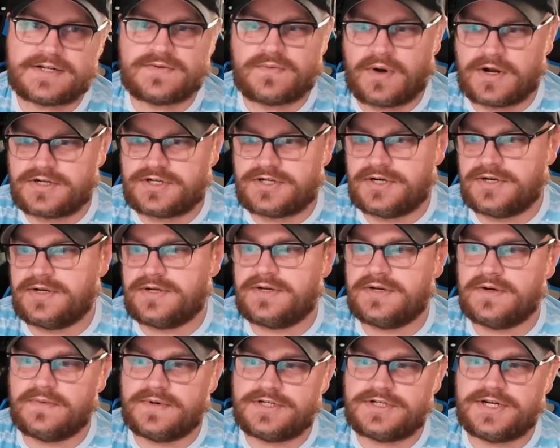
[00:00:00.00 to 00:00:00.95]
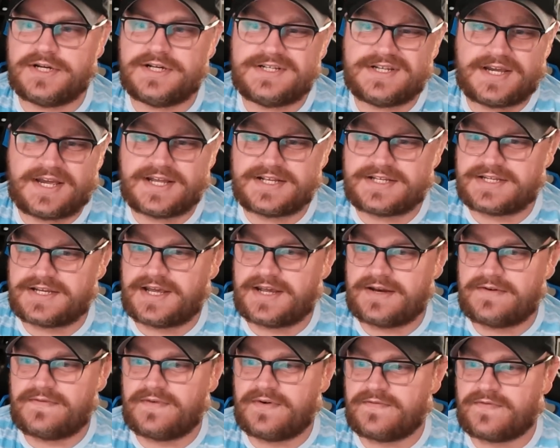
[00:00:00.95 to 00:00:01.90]
wants you to do, which is it gets
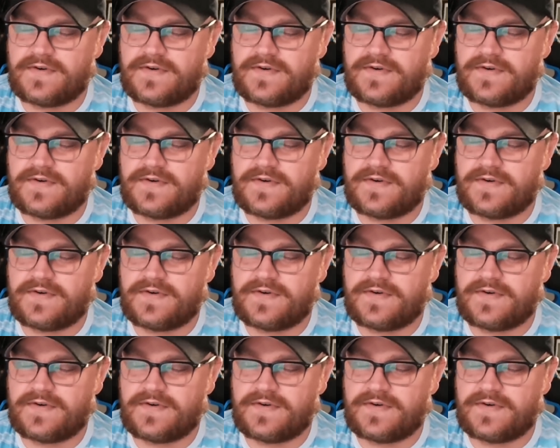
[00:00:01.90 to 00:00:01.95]
in